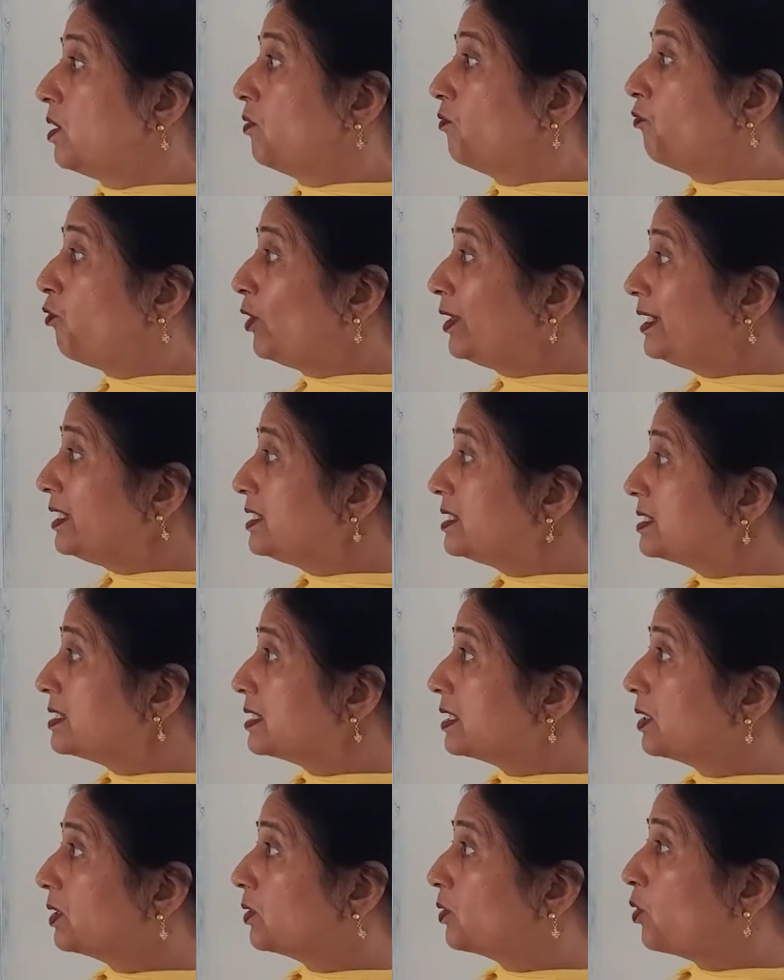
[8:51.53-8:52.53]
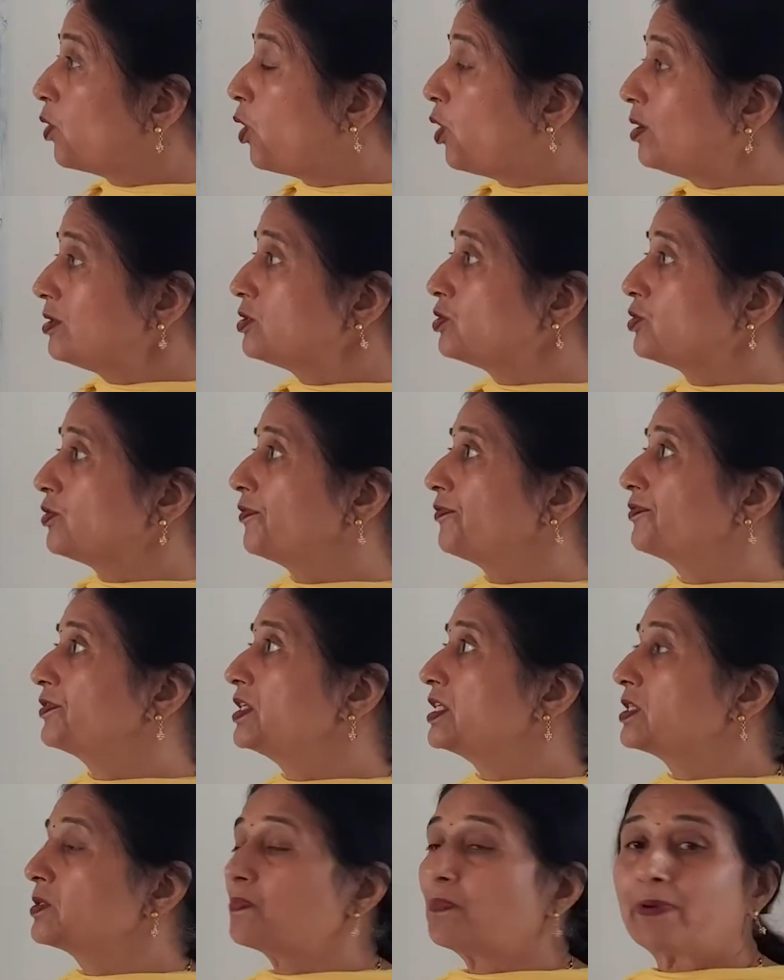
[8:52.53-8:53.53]
What is the cause of
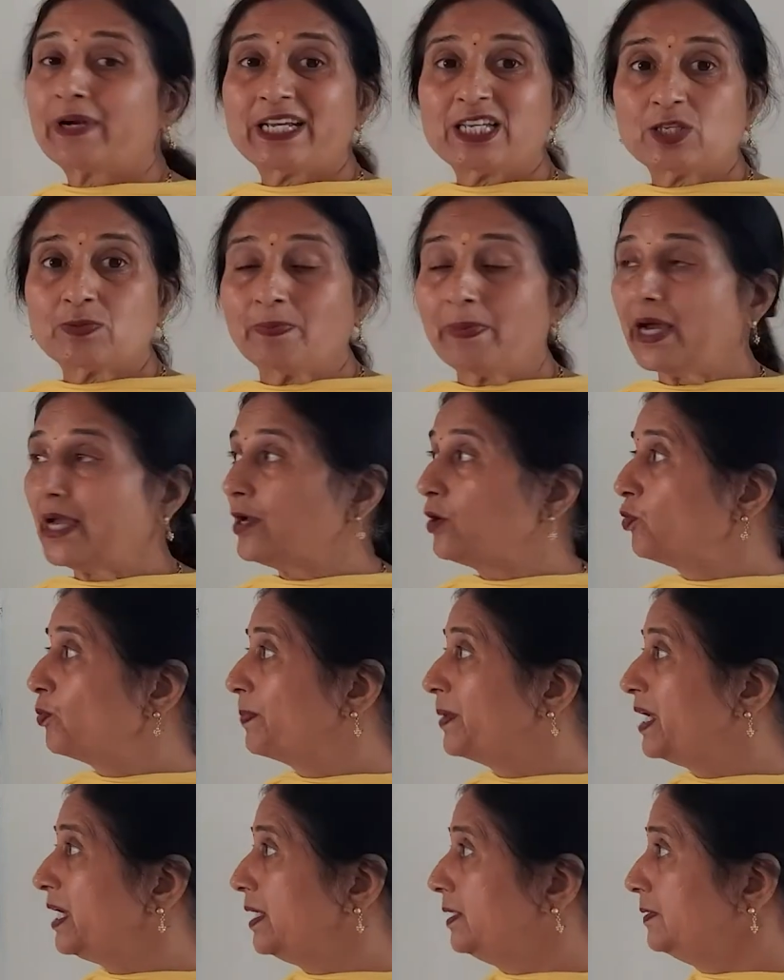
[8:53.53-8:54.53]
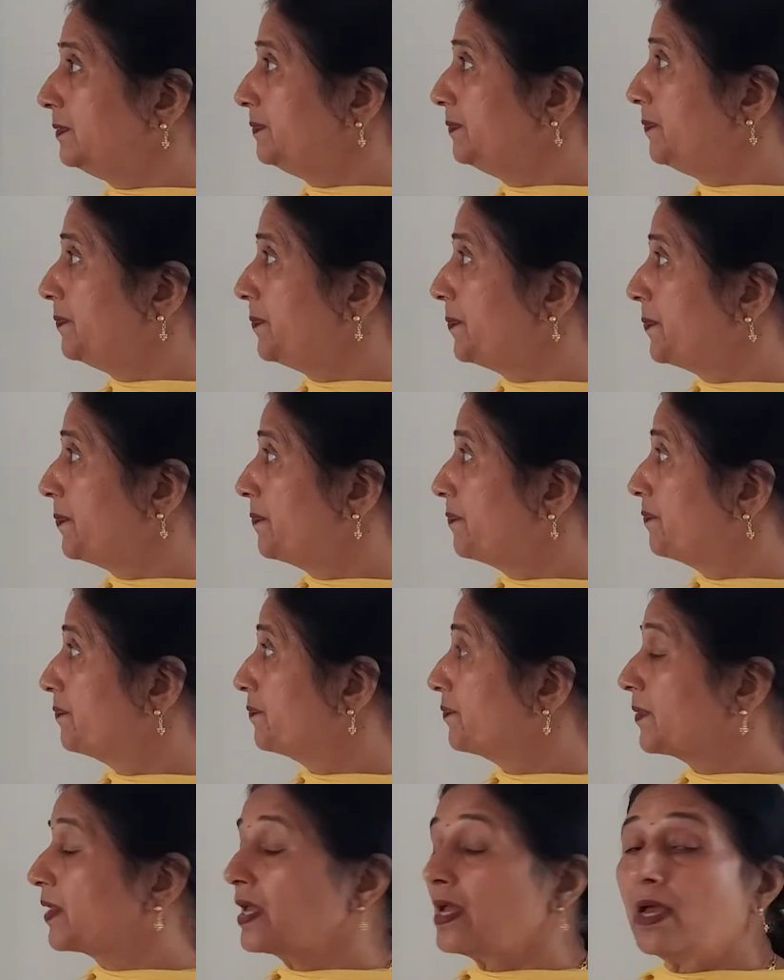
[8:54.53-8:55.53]
this presbyopia?
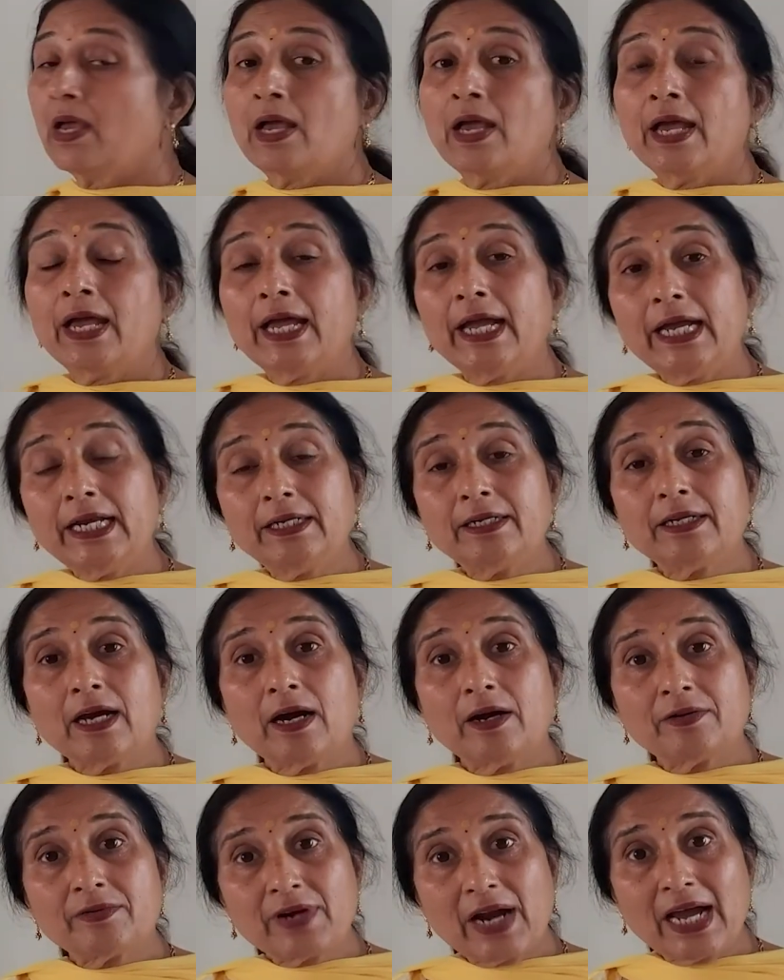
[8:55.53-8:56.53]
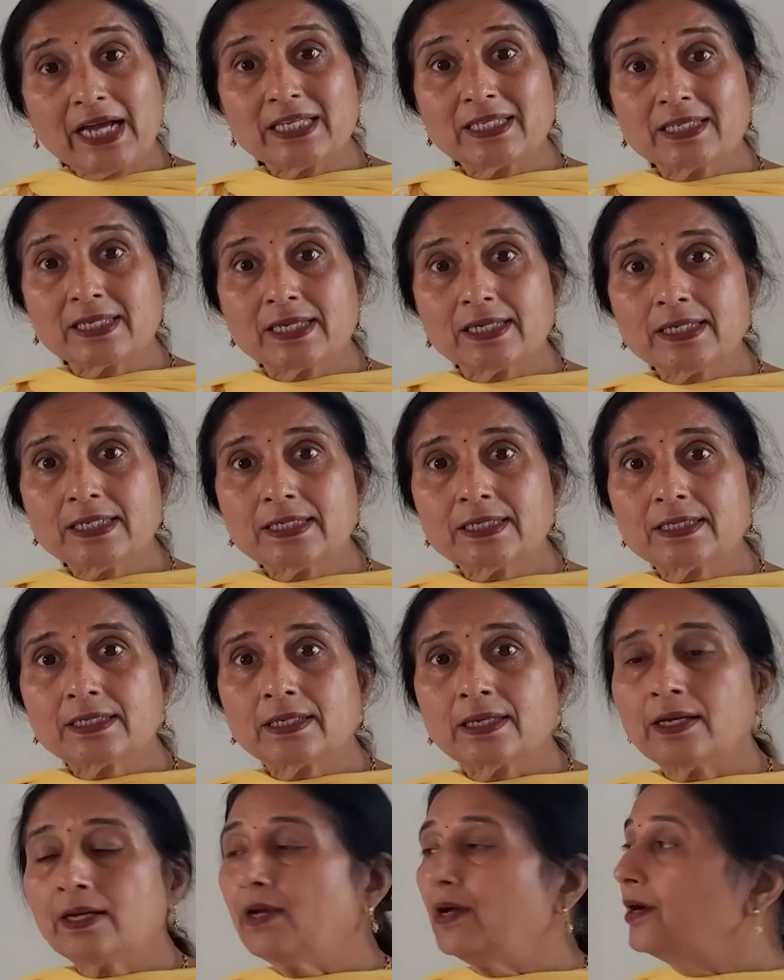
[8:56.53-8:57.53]
It arises
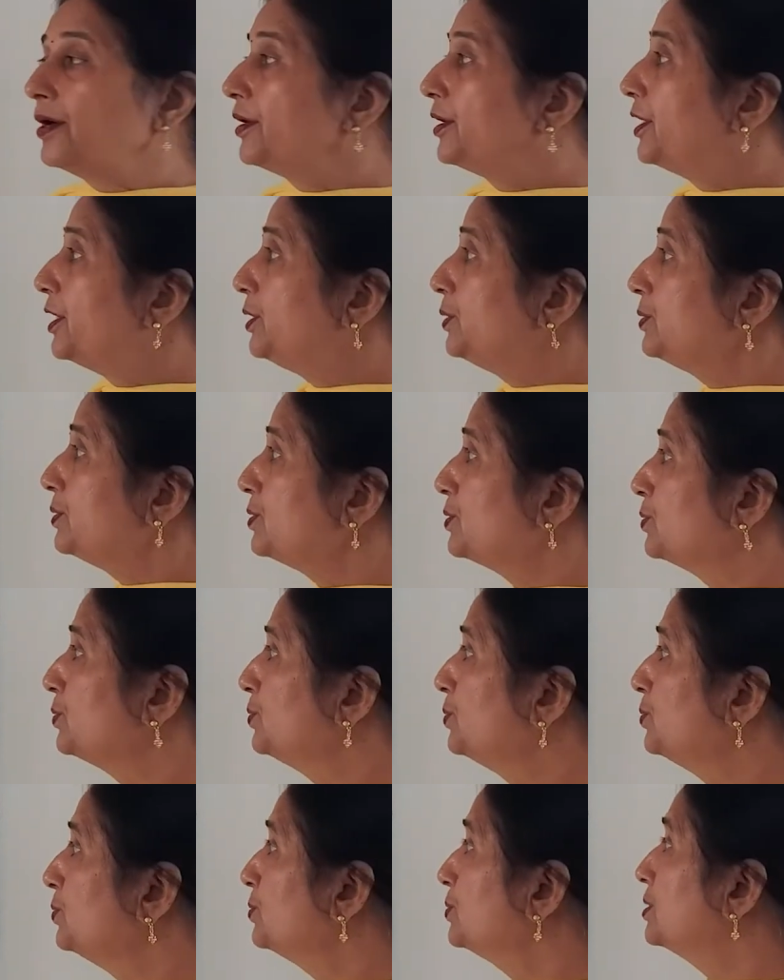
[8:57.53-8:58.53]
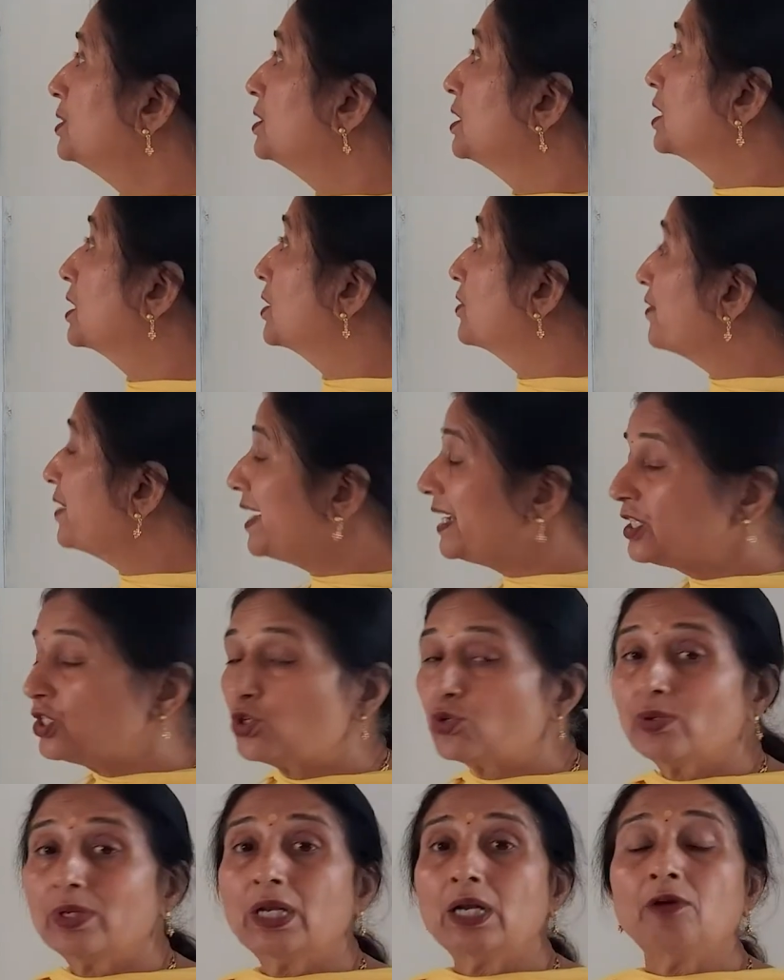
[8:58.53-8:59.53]
due to the
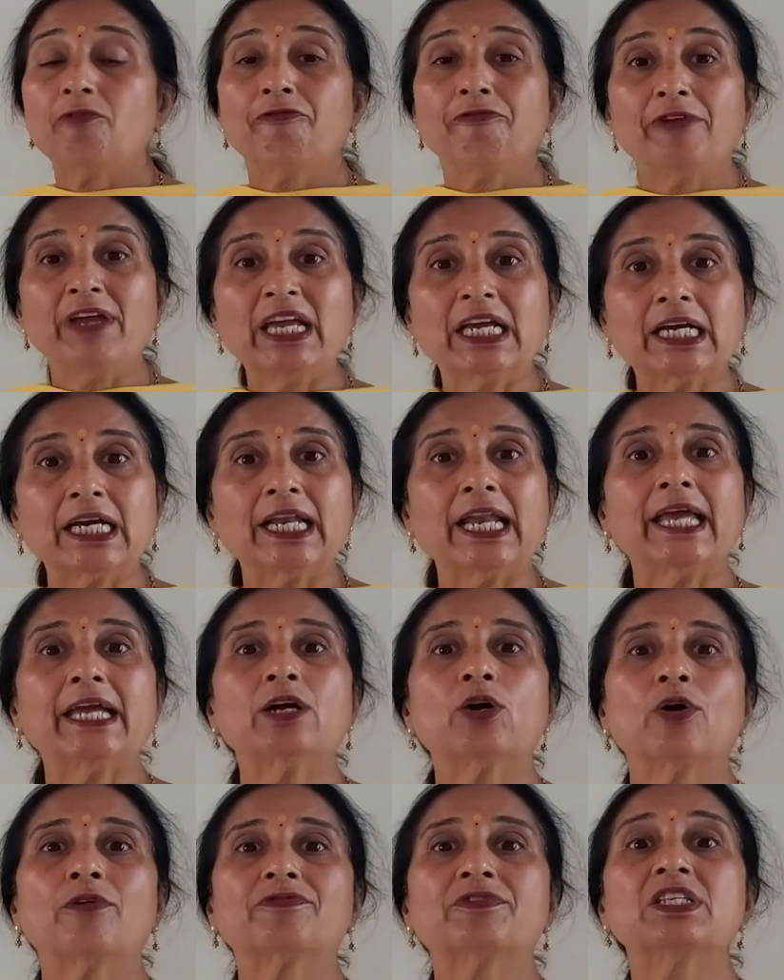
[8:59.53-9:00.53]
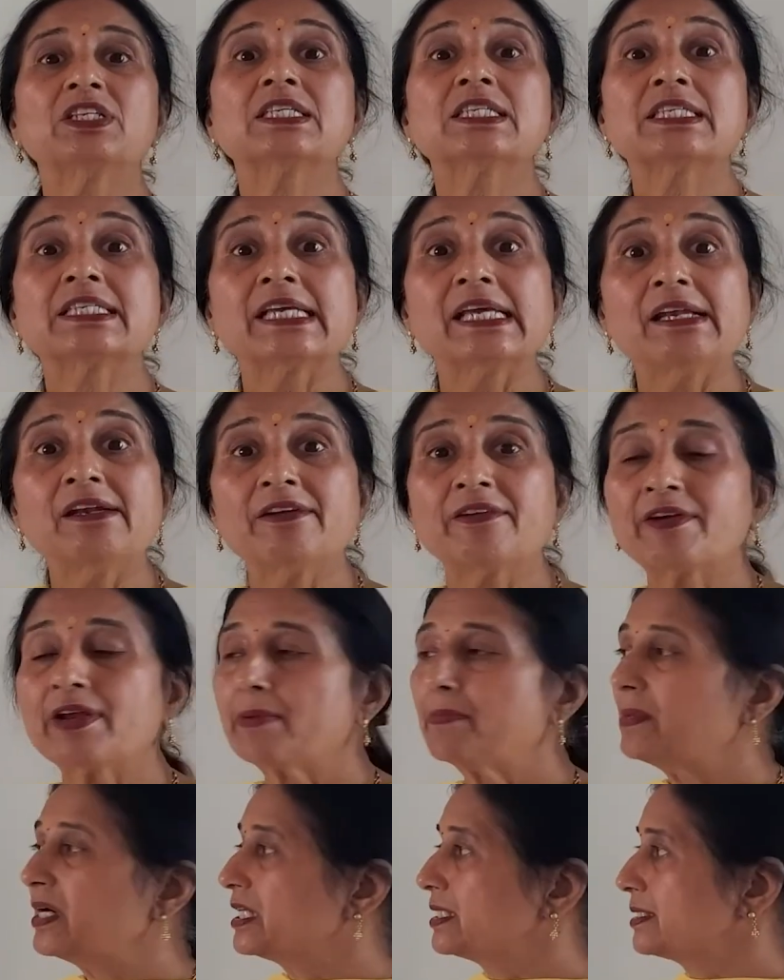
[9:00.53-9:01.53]
gradual weakening of the ciliary
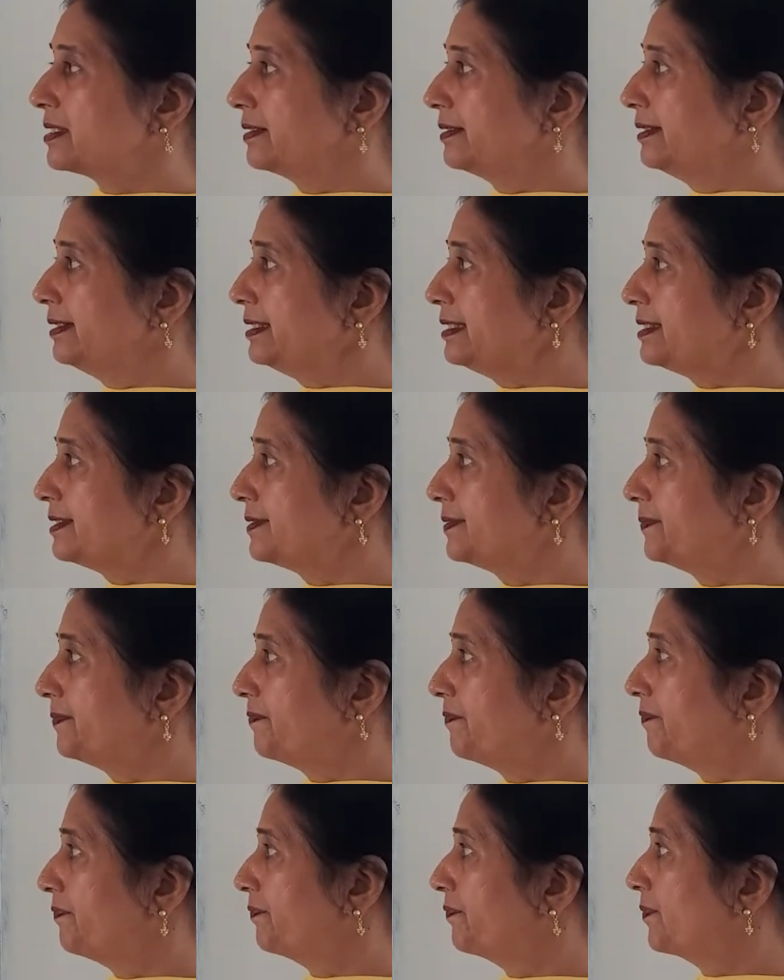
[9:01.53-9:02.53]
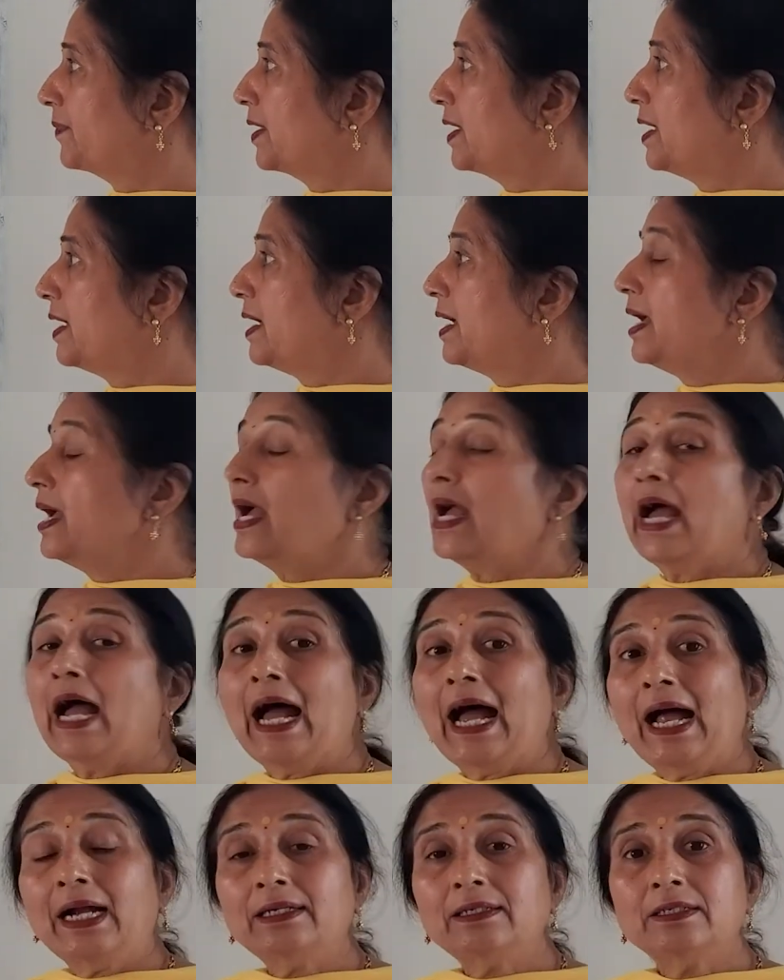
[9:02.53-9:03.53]
muscles
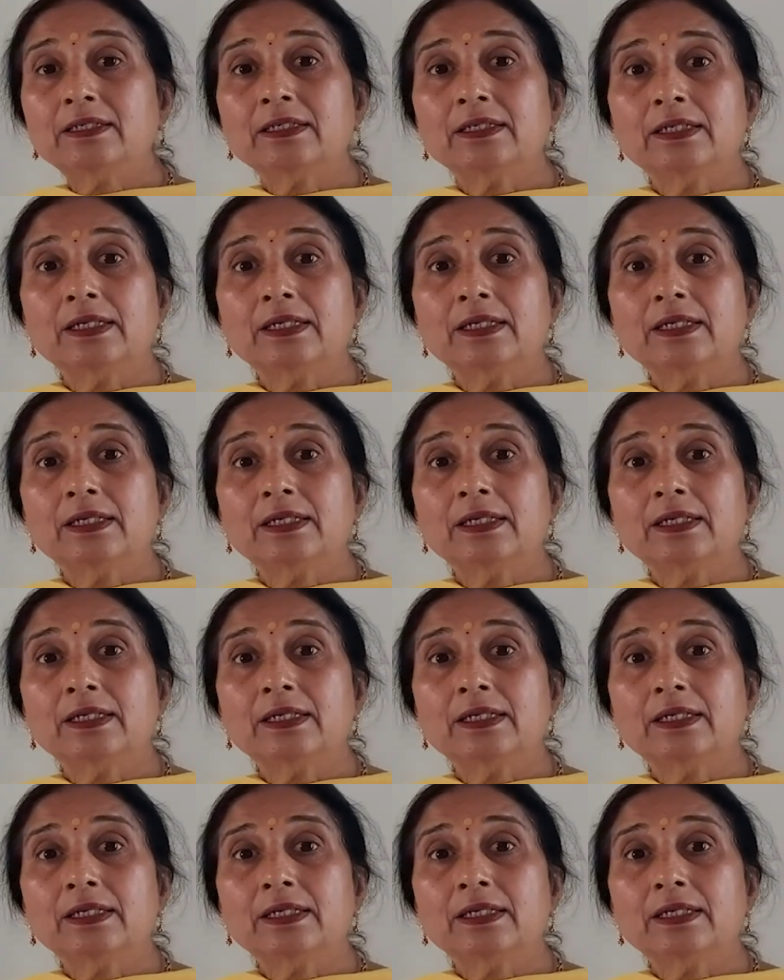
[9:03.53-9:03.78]
and